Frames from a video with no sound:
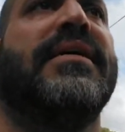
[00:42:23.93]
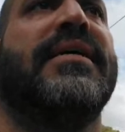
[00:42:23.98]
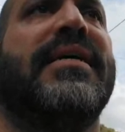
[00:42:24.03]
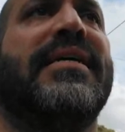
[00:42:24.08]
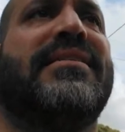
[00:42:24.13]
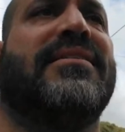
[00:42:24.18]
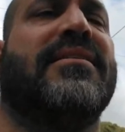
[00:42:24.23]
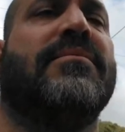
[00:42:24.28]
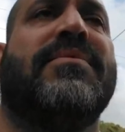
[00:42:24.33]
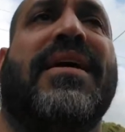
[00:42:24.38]

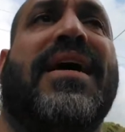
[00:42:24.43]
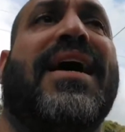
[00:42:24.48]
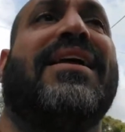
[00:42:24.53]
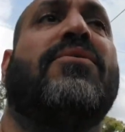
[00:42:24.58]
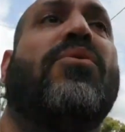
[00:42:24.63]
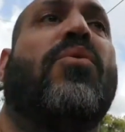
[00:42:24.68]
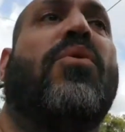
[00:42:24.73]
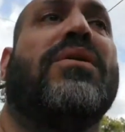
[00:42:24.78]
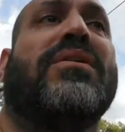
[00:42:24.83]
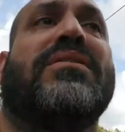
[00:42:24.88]
It's something I
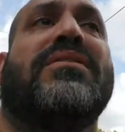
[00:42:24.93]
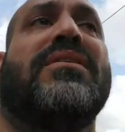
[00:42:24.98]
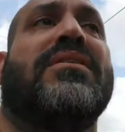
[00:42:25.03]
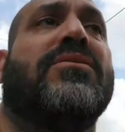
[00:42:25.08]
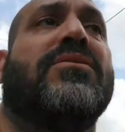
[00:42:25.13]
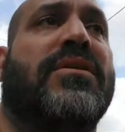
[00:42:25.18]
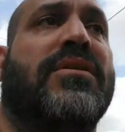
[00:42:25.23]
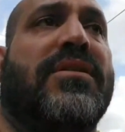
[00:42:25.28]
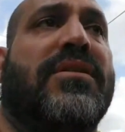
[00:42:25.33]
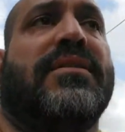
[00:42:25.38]
don't want to
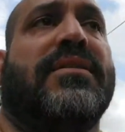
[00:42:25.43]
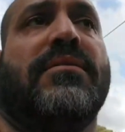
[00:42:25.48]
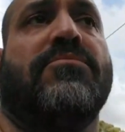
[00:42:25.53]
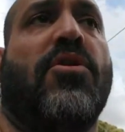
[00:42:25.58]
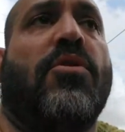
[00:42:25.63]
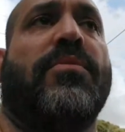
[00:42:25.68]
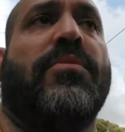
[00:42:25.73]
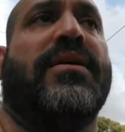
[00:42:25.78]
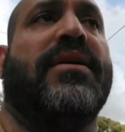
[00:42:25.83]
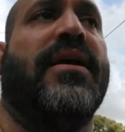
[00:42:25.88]
deal with at the
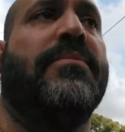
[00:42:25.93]
moment.